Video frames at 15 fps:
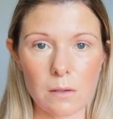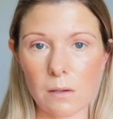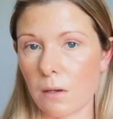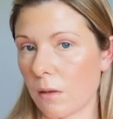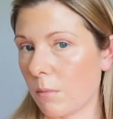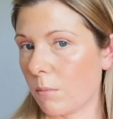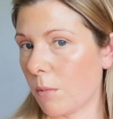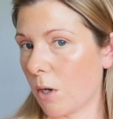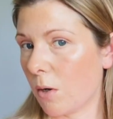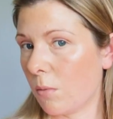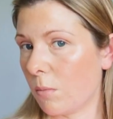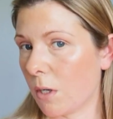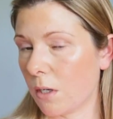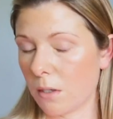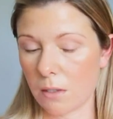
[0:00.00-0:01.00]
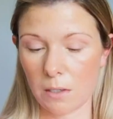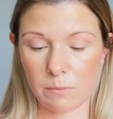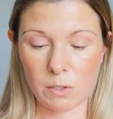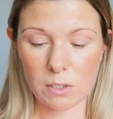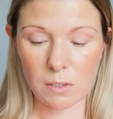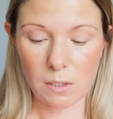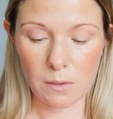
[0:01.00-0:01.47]
at the moment, I'm
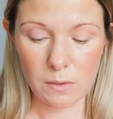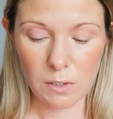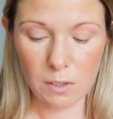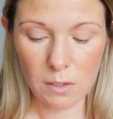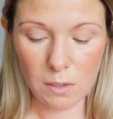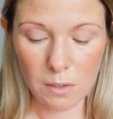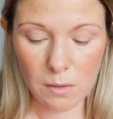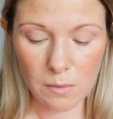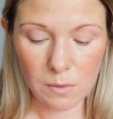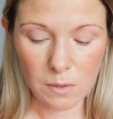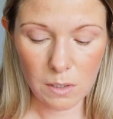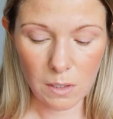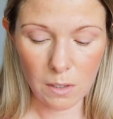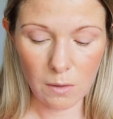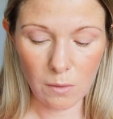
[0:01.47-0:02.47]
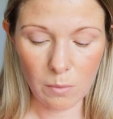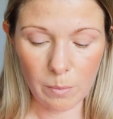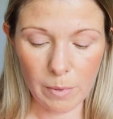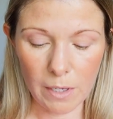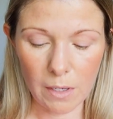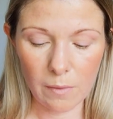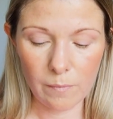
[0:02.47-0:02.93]
just going to use a little
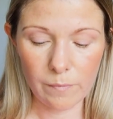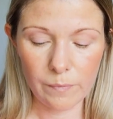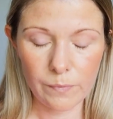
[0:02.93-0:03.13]
bit